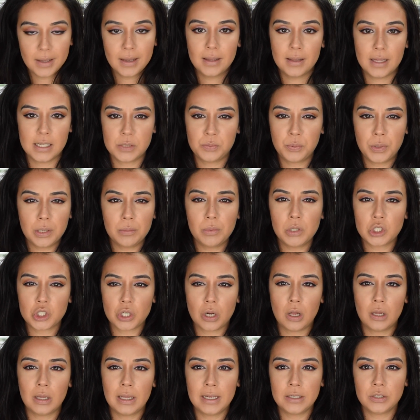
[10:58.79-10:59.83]
That's pretty much
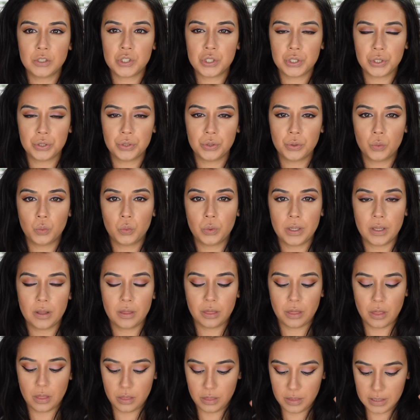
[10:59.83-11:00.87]
all I do
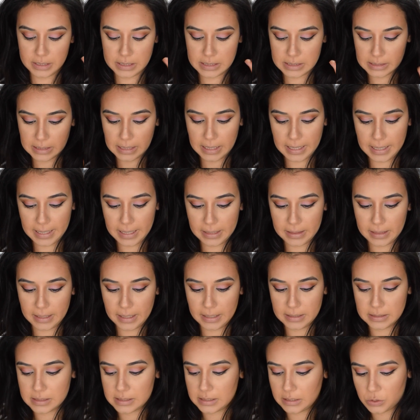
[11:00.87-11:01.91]
with this guy, the
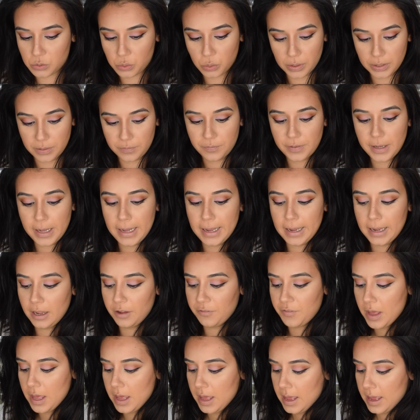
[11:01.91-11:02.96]
NC25.